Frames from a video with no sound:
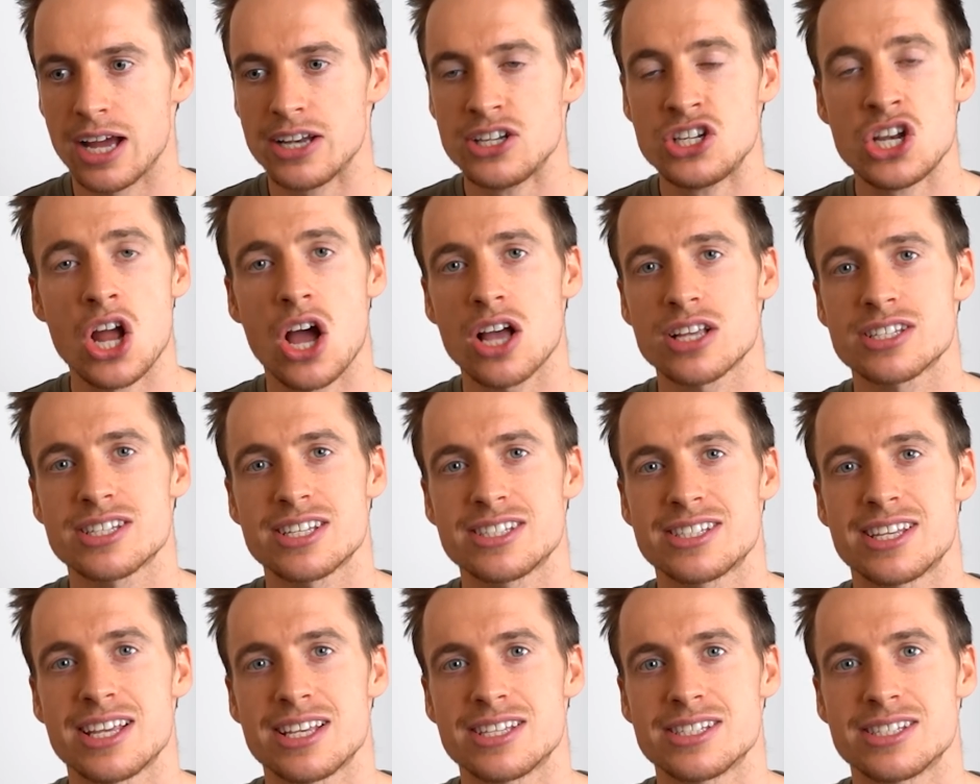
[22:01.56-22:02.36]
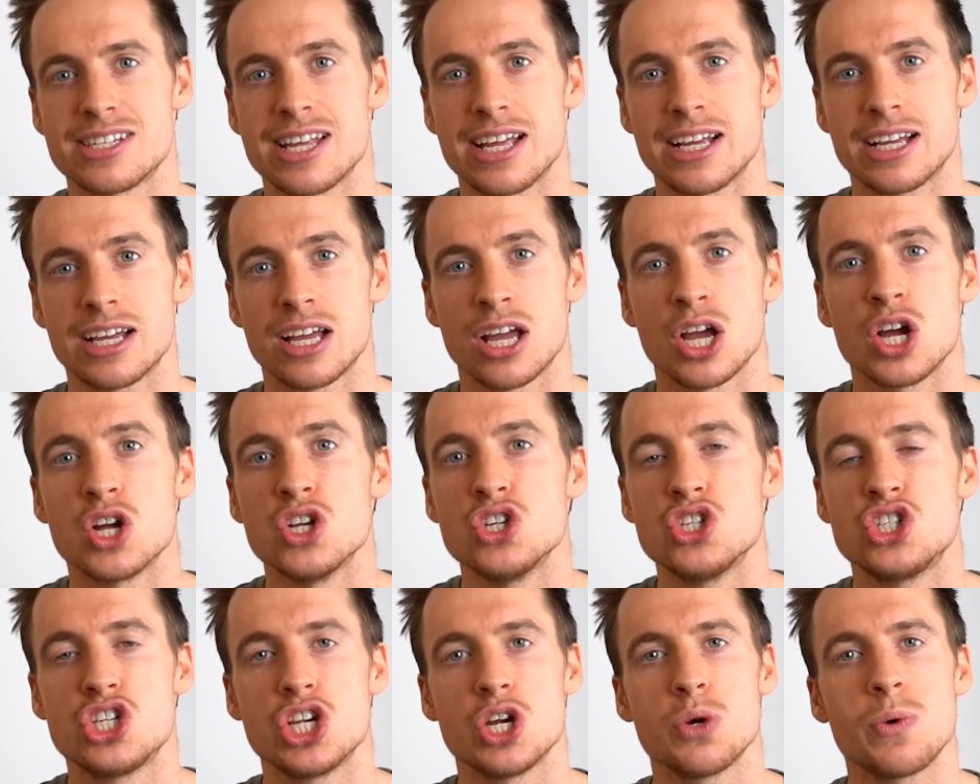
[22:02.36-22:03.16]
narcissistic,
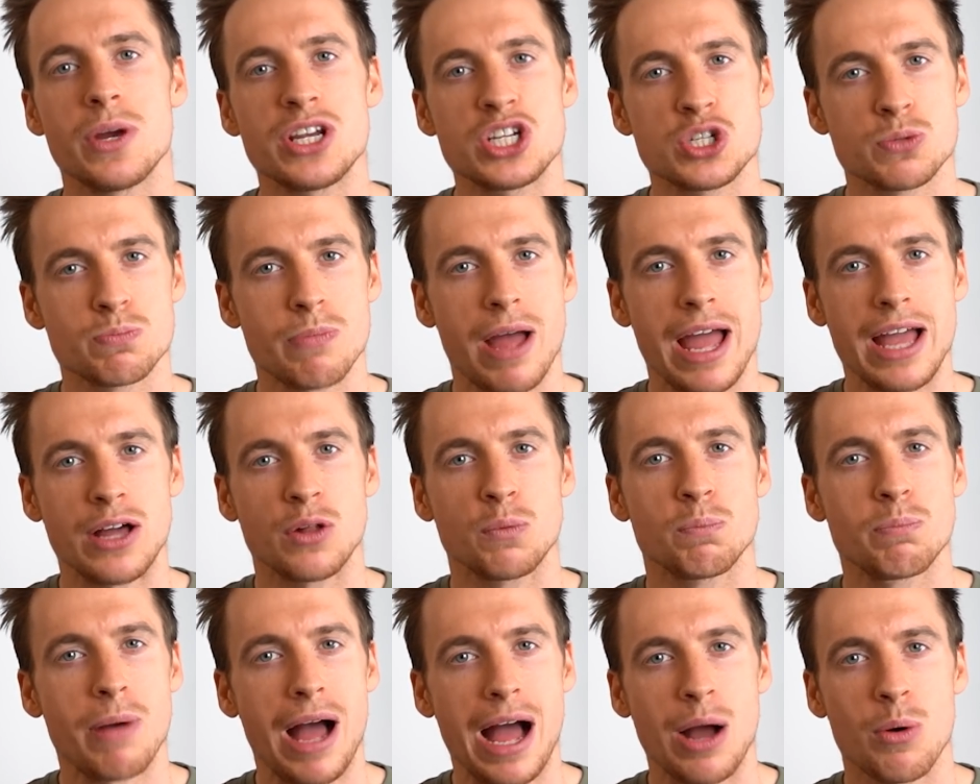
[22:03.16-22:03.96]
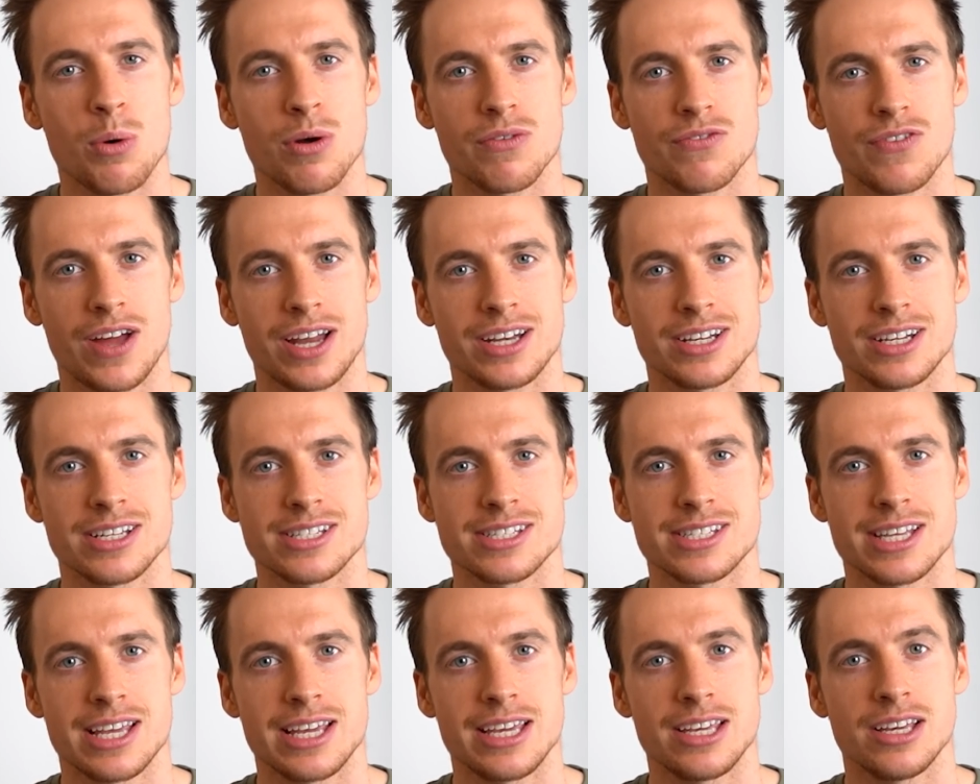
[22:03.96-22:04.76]
Jewish male power
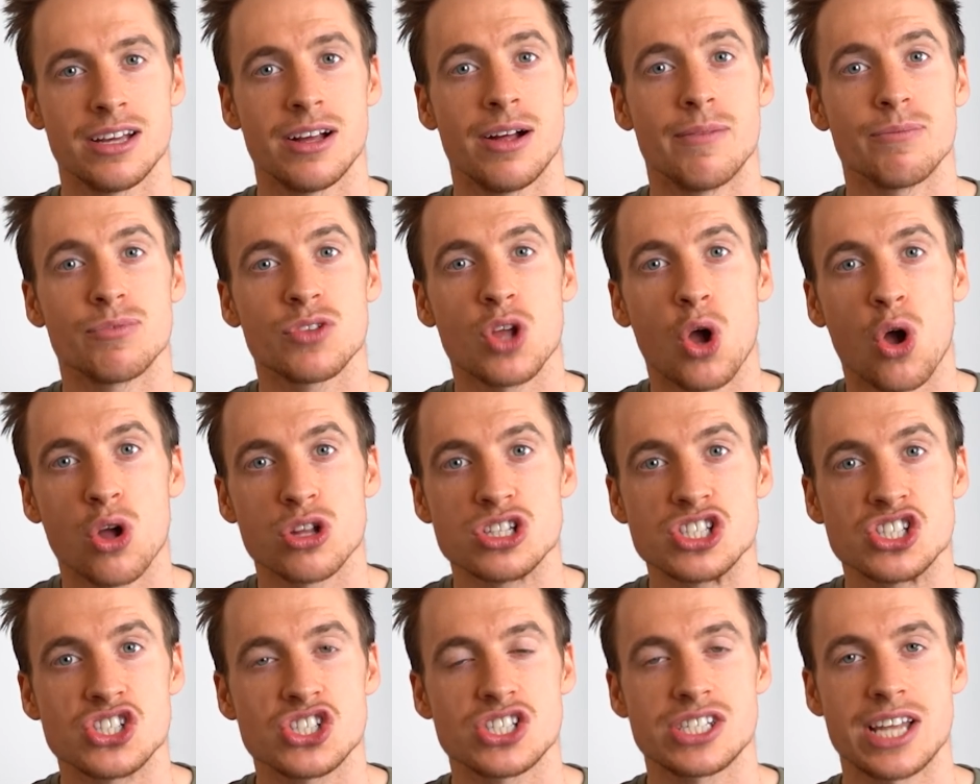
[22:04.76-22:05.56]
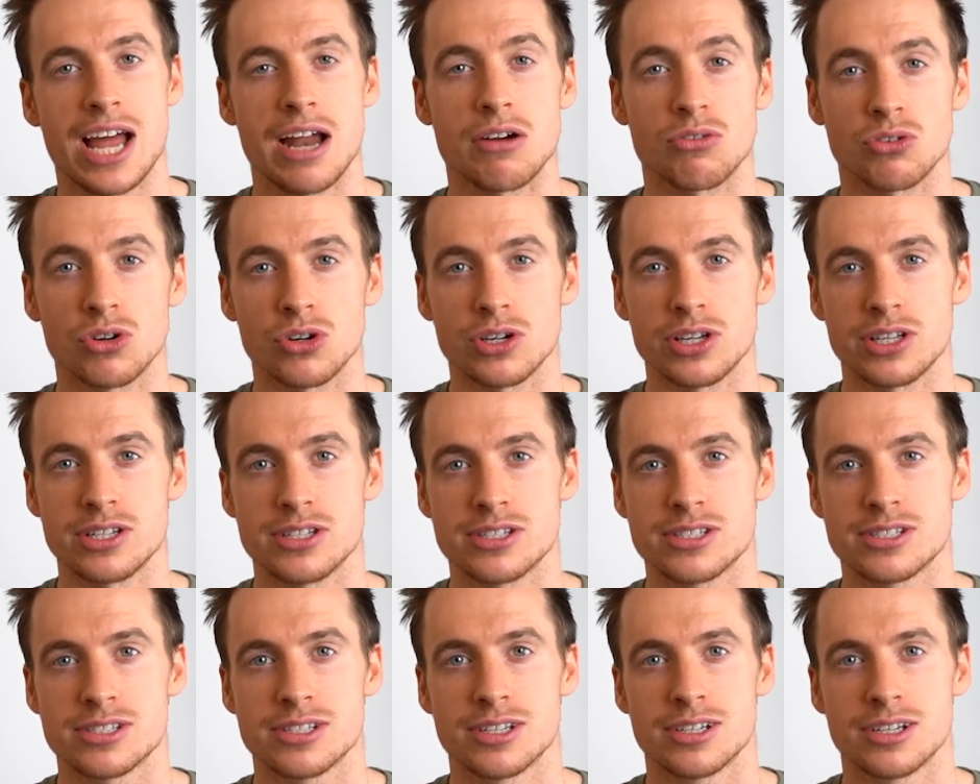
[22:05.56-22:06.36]
fantasy on
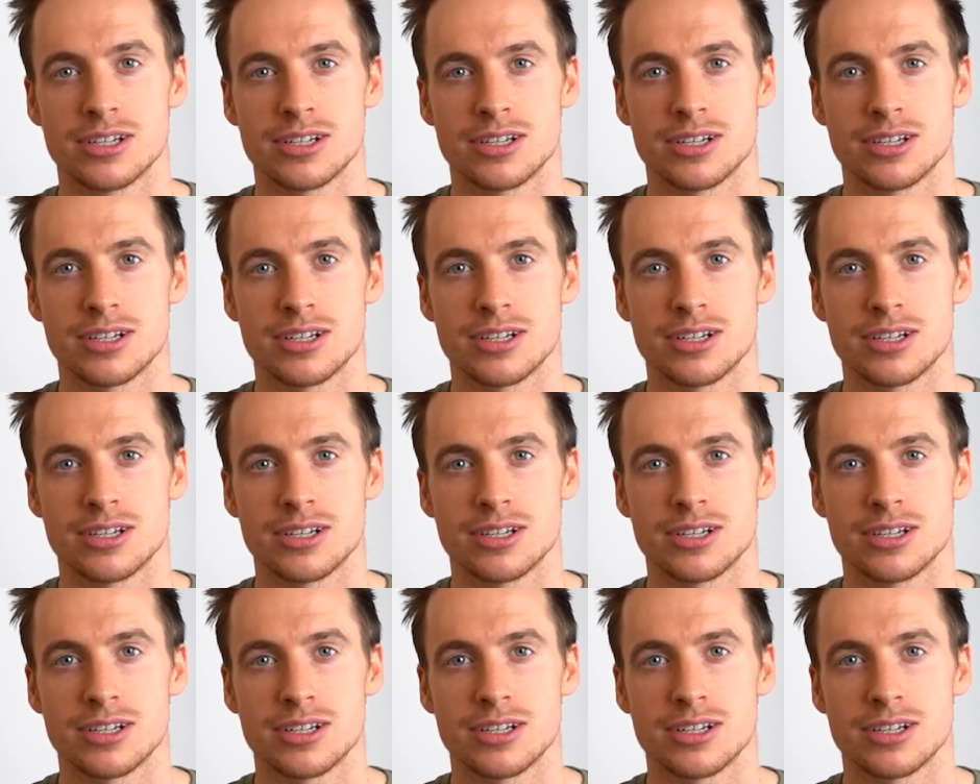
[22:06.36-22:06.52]
steroids.